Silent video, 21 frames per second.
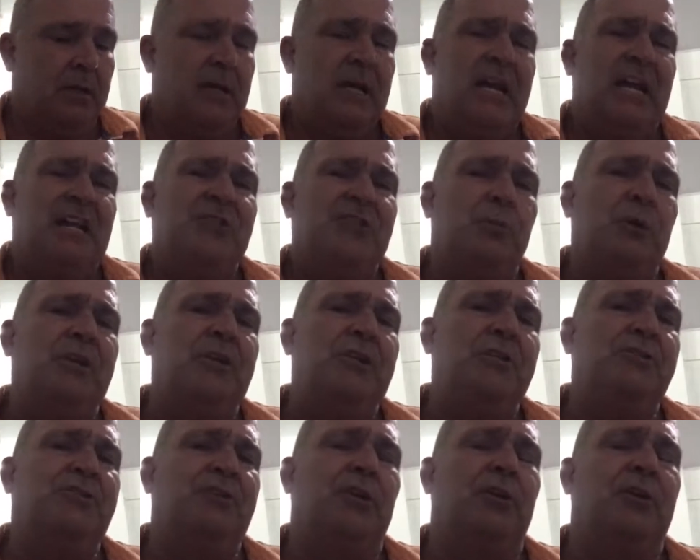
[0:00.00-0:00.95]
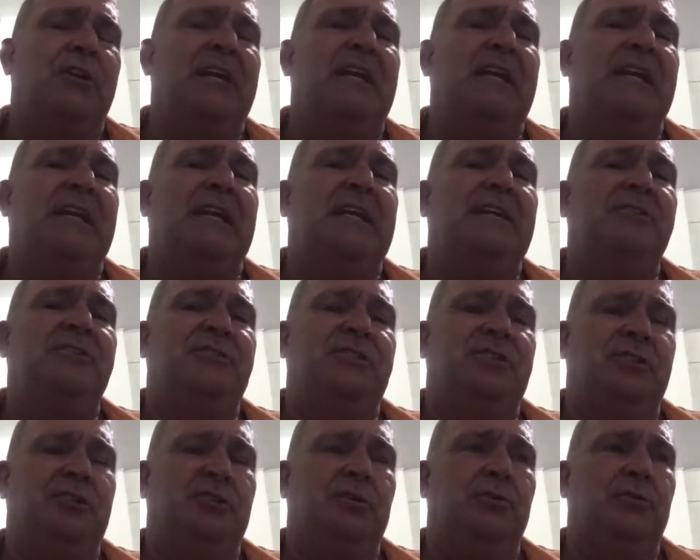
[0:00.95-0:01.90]
It's when you start getting
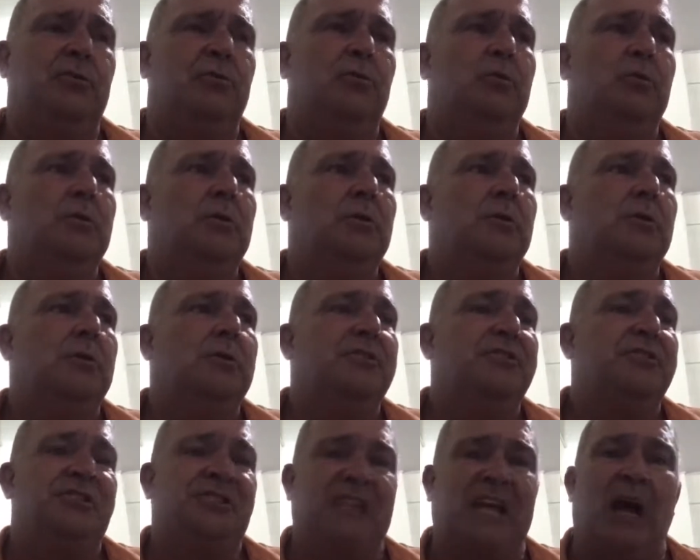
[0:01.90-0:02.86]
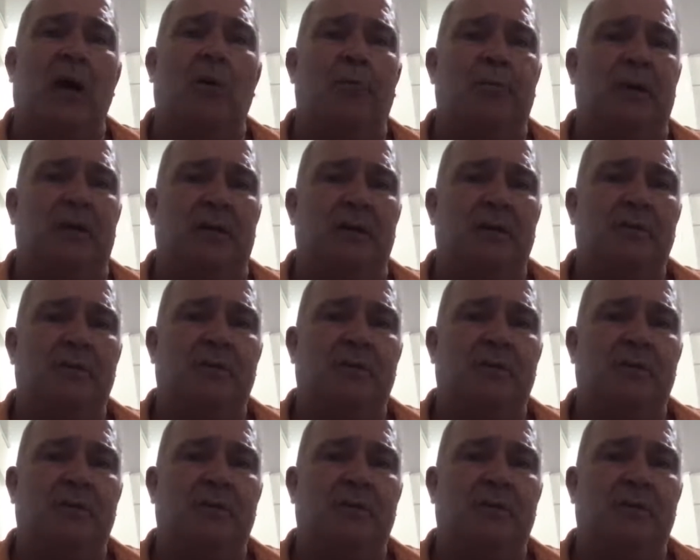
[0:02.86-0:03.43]
into scalping.